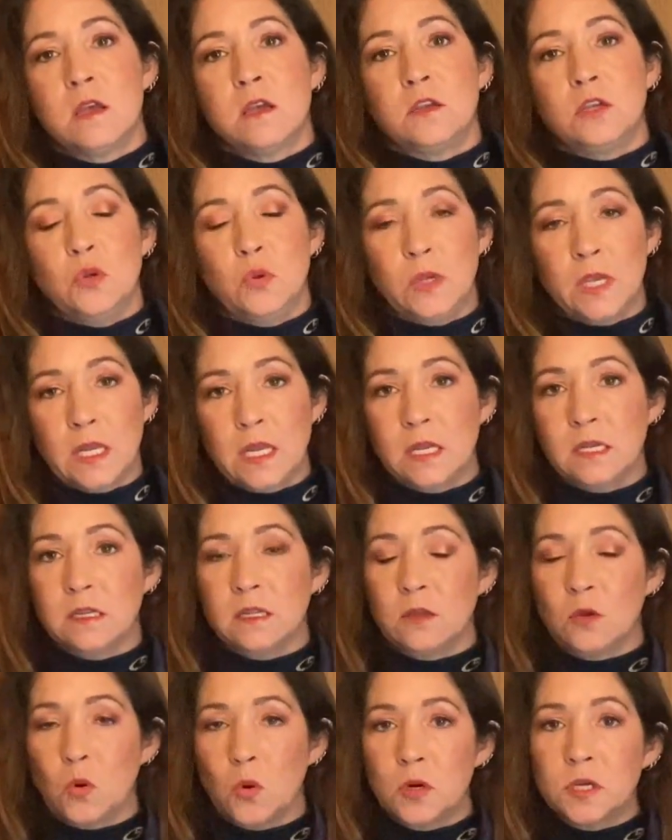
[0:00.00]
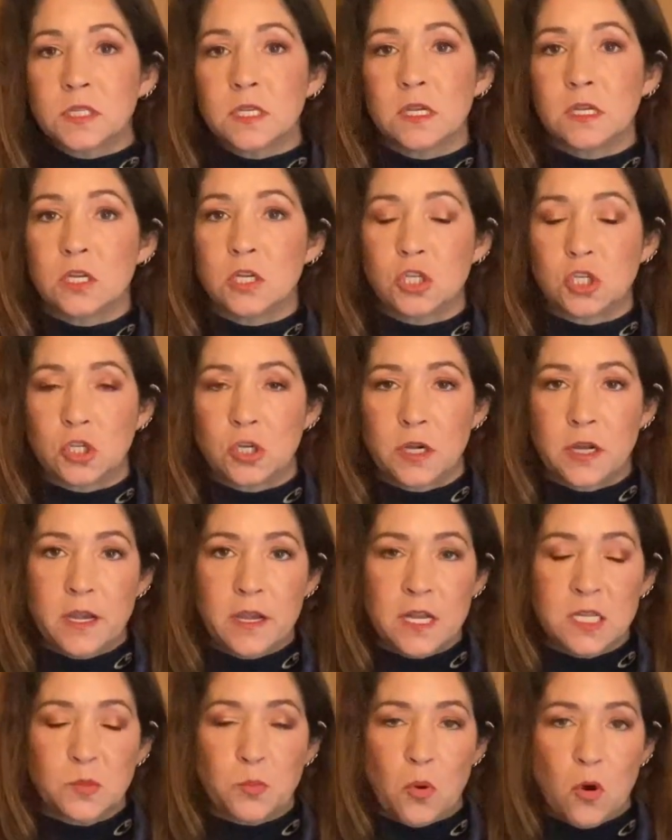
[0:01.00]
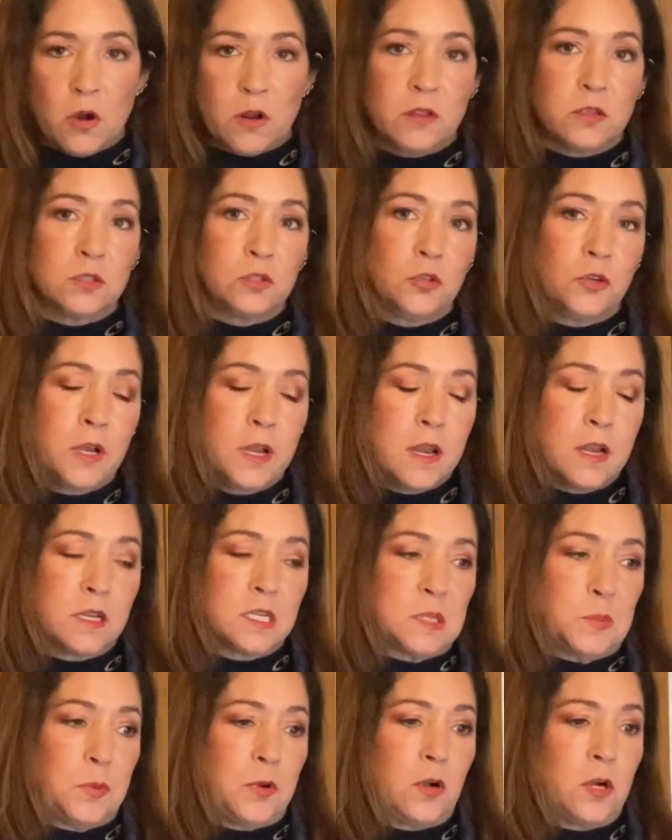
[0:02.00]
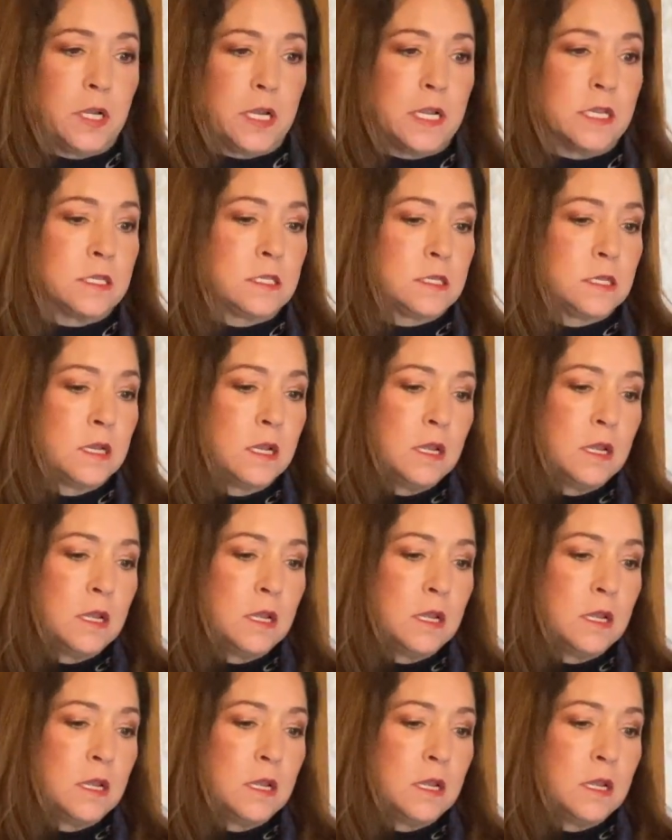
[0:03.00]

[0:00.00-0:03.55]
you get into the horse industry, and it's part of the learning experience.